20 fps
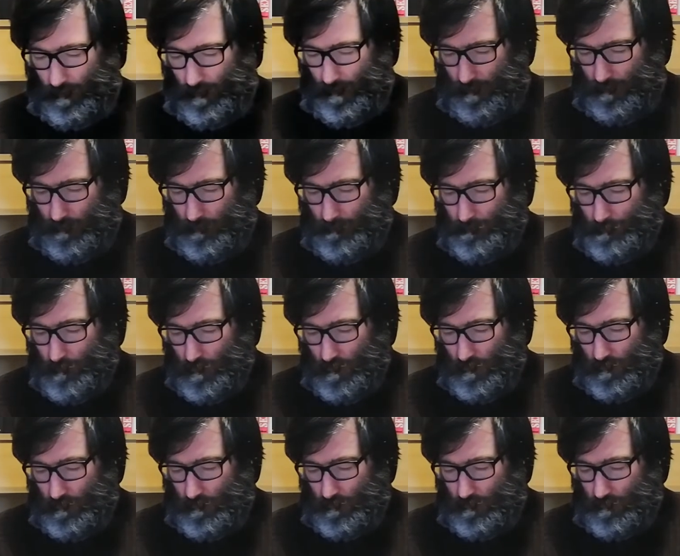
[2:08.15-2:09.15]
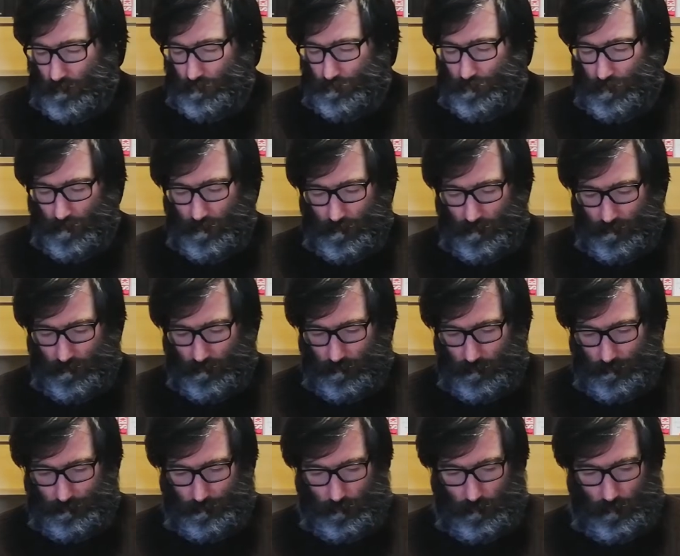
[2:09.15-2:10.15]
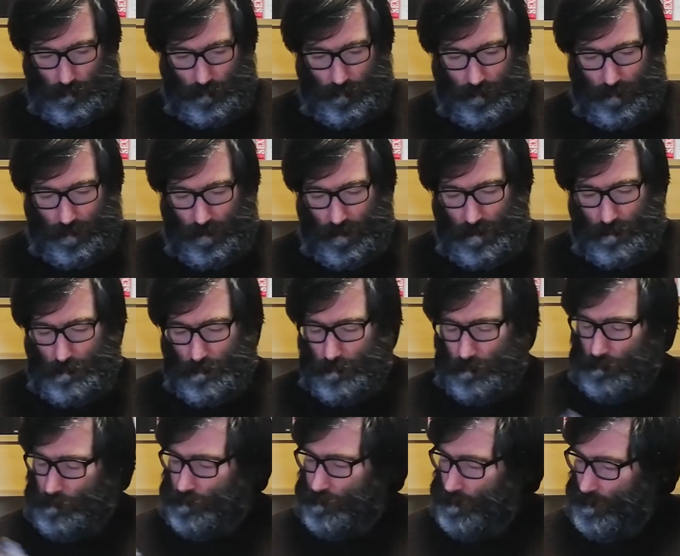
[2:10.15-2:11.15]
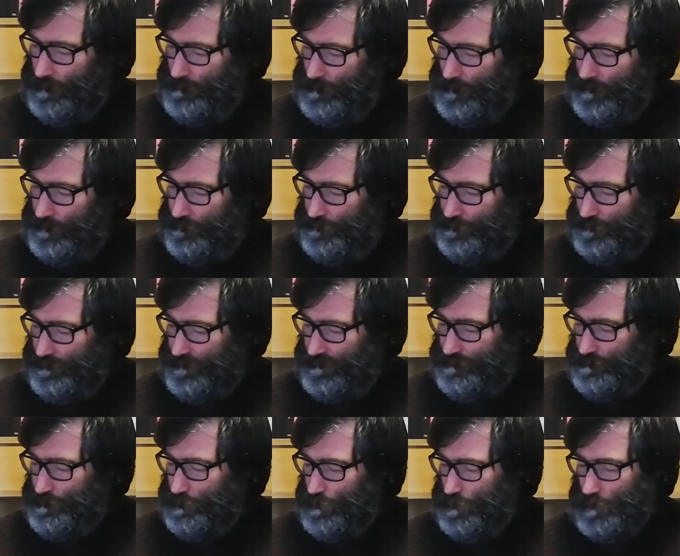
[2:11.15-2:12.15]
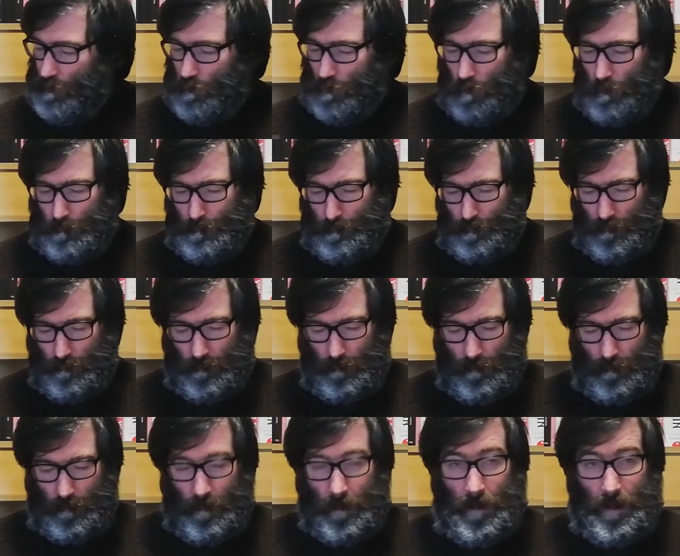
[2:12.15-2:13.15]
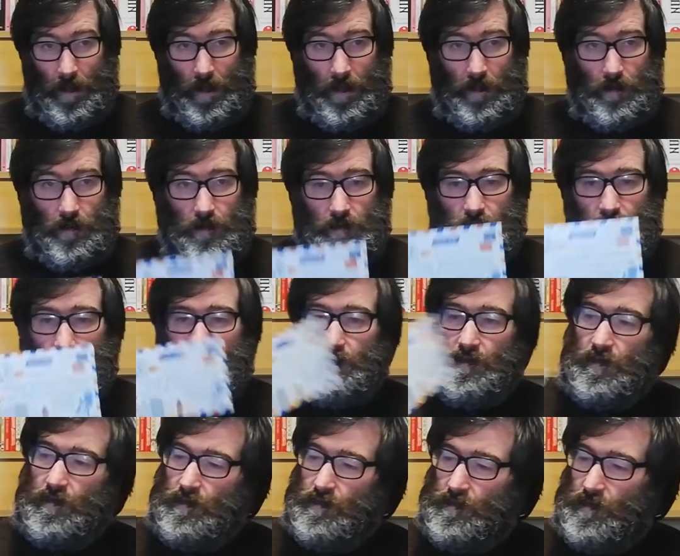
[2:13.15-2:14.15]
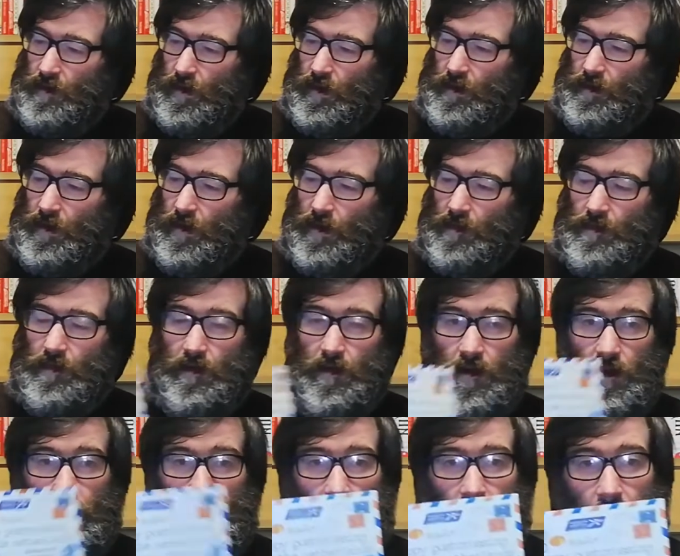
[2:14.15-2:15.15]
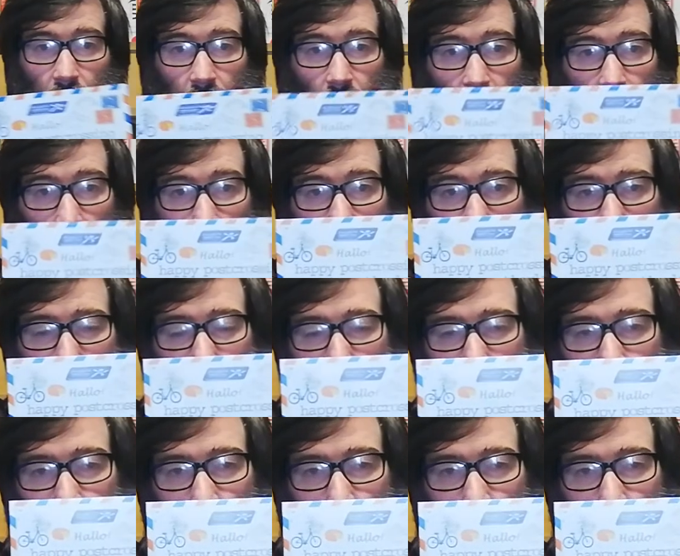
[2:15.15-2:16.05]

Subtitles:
And the first came from a Facebook group, and this is another happy